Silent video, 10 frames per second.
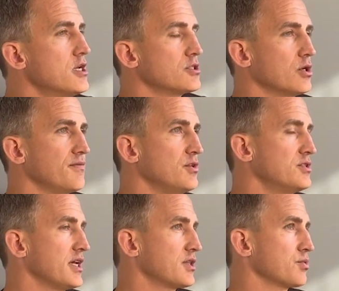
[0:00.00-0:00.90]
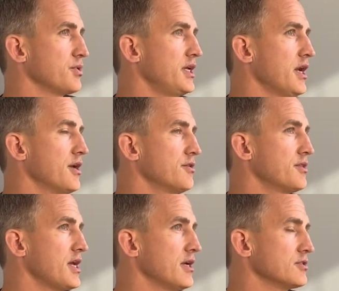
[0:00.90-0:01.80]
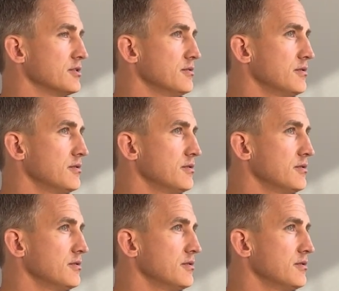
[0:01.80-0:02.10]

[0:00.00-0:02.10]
So if you take 300,000